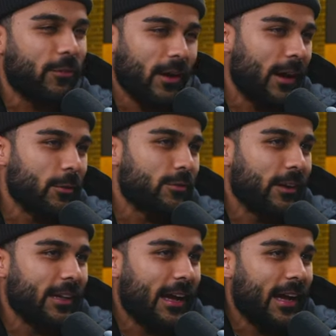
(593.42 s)
fun I was a
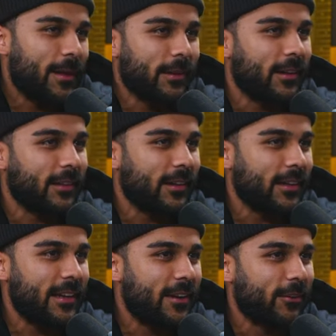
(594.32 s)
funny guy, but I like
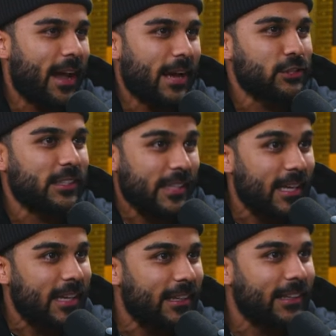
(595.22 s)
I never actually
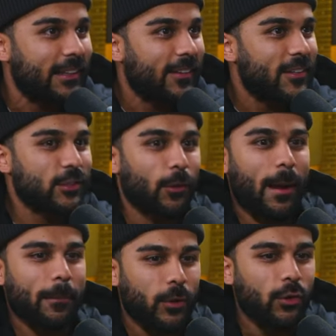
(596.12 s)
did it. So
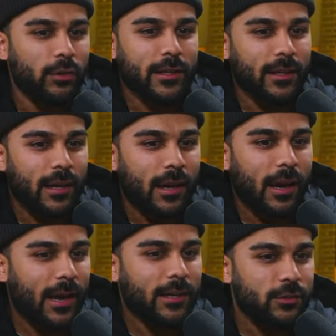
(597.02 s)
I'm googling
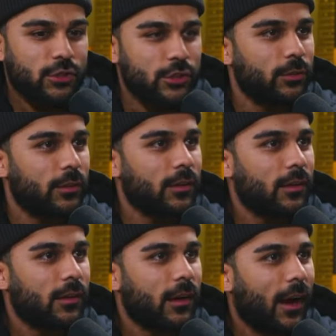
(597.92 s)
how do you shoot.
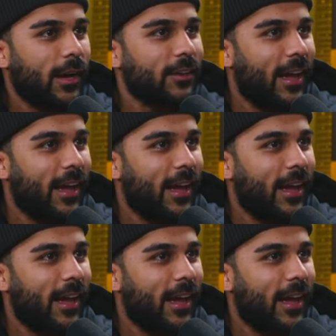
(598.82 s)
How do you